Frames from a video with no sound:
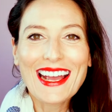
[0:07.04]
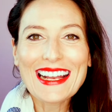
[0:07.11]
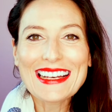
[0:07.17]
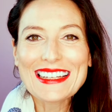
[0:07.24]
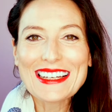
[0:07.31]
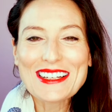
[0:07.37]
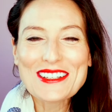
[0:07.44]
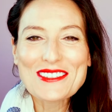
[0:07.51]

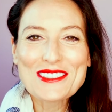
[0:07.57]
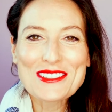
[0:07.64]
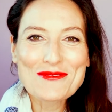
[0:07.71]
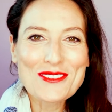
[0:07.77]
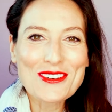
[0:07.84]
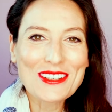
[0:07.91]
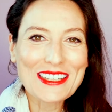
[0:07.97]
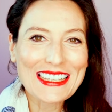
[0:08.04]
Hello, good
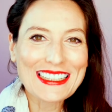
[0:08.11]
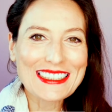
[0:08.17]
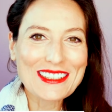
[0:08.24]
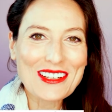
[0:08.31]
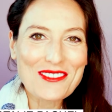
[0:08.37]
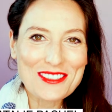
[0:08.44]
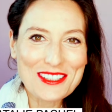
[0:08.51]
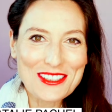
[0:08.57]
morning, good
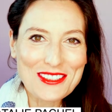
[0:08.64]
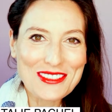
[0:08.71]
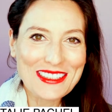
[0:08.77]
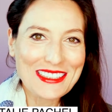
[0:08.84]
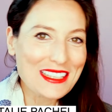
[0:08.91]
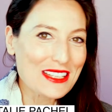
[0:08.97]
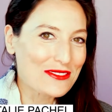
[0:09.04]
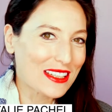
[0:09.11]
afternoon,
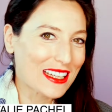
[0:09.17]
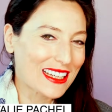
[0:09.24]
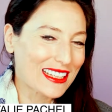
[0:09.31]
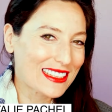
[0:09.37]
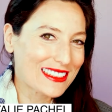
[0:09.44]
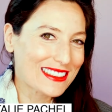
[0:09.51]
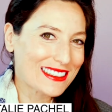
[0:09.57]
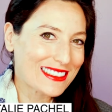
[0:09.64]
good
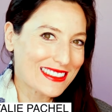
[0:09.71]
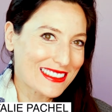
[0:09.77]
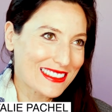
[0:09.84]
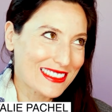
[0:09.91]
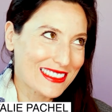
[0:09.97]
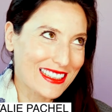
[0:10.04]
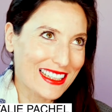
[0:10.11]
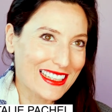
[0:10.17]
evening,
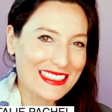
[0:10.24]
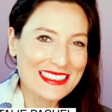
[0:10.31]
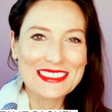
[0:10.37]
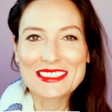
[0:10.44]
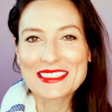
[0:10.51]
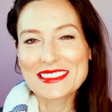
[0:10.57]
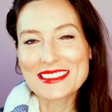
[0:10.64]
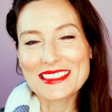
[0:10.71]
good
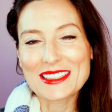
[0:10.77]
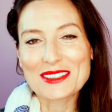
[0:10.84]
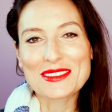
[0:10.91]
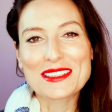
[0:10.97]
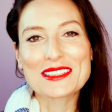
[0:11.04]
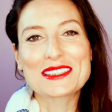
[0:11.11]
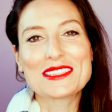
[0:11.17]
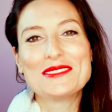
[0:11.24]
night, and
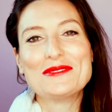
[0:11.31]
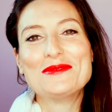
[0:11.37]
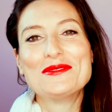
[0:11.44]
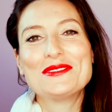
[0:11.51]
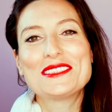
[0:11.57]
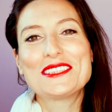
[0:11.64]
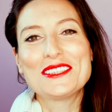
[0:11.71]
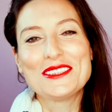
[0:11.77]
welcome
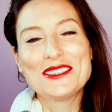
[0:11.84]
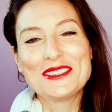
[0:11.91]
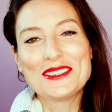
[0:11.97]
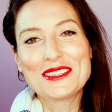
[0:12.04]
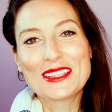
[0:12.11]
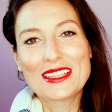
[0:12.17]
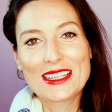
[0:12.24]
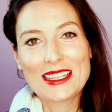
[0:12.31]

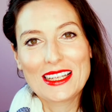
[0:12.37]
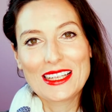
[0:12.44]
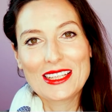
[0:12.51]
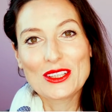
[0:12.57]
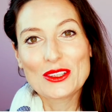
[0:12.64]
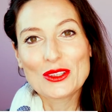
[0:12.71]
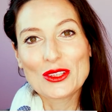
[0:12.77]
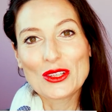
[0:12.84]
to
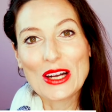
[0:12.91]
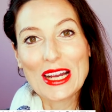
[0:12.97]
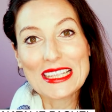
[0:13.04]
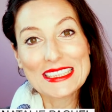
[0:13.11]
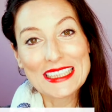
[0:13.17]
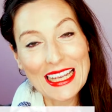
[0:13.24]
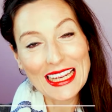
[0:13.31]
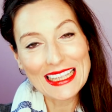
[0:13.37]
your
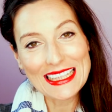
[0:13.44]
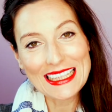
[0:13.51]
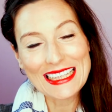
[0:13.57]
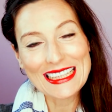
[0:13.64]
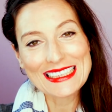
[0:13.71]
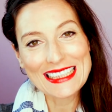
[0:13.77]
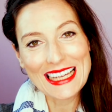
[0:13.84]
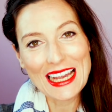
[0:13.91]

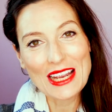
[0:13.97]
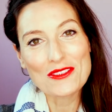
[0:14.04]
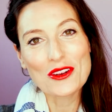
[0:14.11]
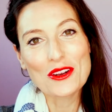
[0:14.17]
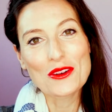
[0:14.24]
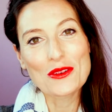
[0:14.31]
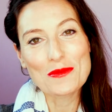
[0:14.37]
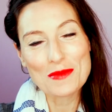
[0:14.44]
daily
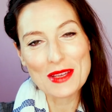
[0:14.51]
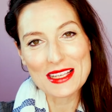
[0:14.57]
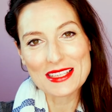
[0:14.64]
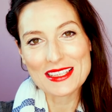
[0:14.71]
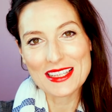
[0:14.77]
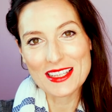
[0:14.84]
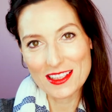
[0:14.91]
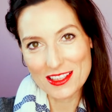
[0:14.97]
tarot
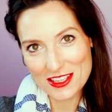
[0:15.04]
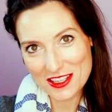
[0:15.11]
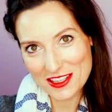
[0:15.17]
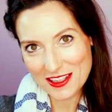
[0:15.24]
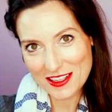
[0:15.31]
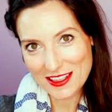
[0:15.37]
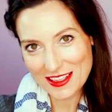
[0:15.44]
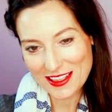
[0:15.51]
message.
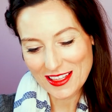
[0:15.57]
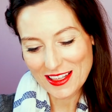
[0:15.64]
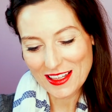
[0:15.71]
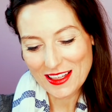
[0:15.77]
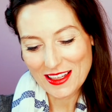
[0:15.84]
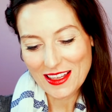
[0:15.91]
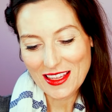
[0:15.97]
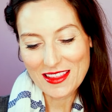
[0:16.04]

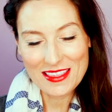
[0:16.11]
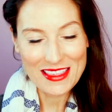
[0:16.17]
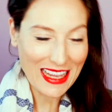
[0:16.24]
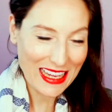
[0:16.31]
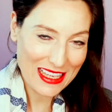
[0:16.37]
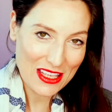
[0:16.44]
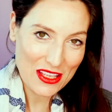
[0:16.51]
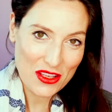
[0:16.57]

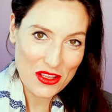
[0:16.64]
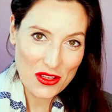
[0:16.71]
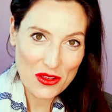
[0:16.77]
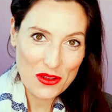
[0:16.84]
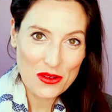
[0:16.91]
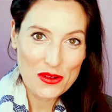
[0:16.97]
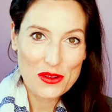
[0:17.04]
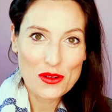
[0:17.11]
Thank
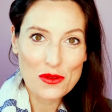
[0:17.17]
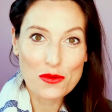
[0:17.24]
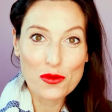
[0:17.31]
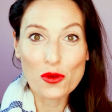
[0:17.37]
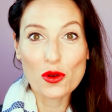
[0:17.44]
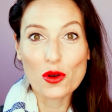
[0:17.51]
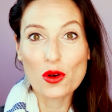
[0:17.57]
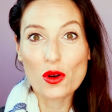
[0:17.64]
you
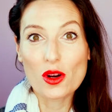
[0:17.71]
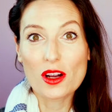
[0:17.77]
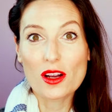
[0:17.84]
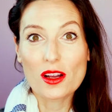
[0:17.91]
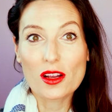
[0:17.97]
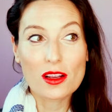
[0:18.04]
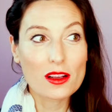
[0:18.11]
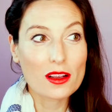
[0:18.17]
for
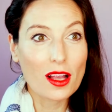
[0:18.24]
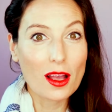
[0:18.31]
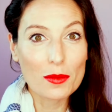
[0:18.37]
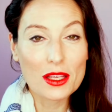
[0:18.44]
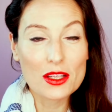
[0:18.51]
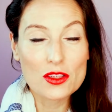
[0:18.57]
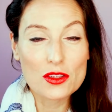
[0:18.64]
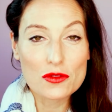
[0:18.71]

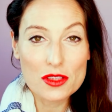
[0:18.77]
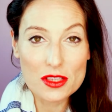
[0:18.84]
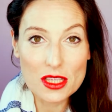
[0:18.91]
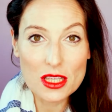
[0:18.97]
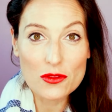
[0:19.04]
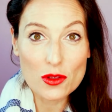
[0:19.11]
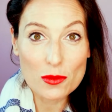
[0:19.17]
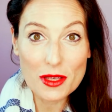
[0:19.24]
coming to
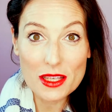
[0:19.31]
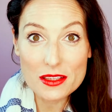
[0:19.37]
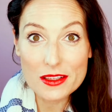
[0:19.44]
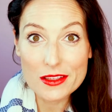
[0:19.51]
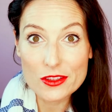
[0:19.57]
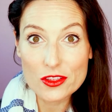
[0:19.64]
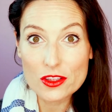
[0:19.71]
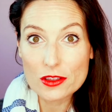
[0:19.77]
receive your
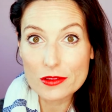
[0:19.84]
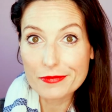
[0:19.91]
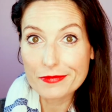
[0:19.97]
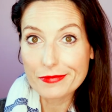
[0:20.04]
message.